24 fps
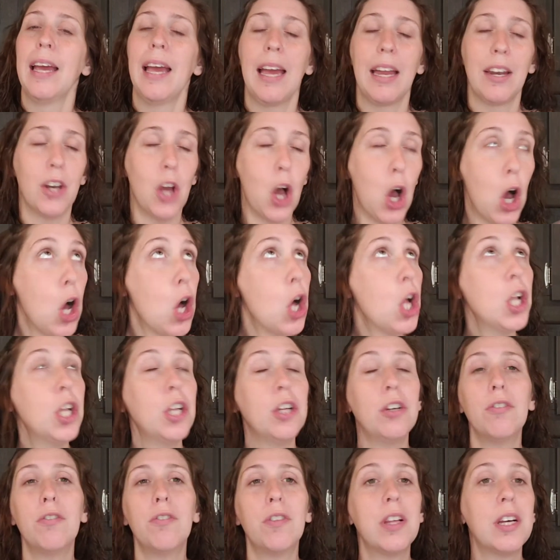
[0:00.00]
and
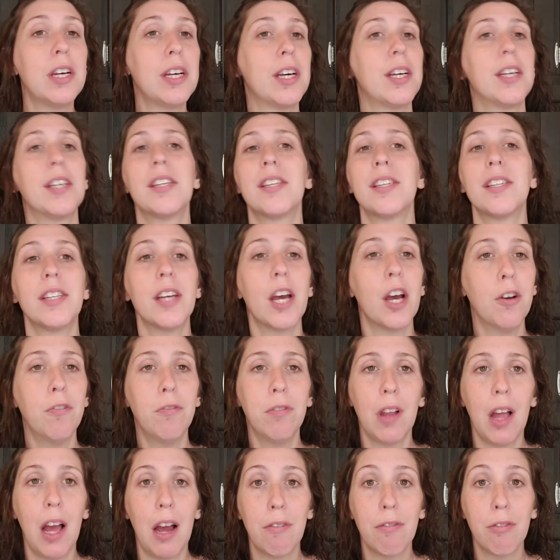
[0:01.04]
all of the stuff
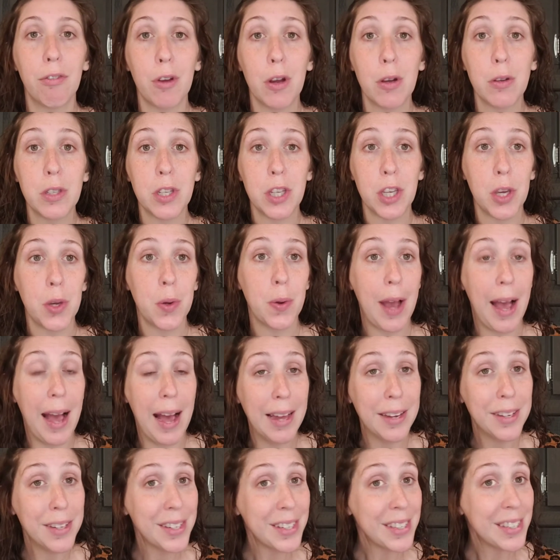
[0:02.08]
life throws at you,
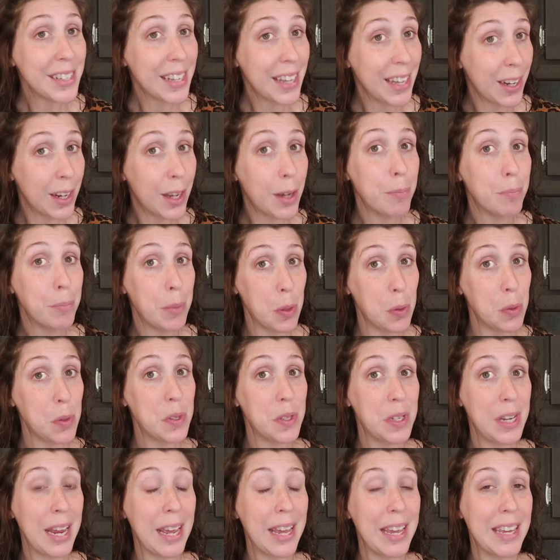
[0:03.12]
I just get up
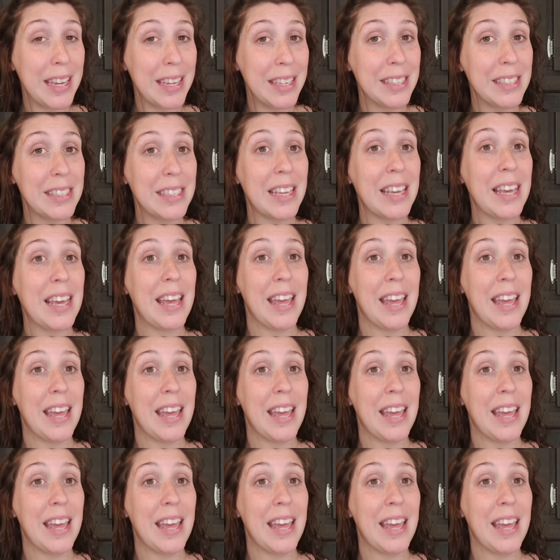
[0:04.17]
most days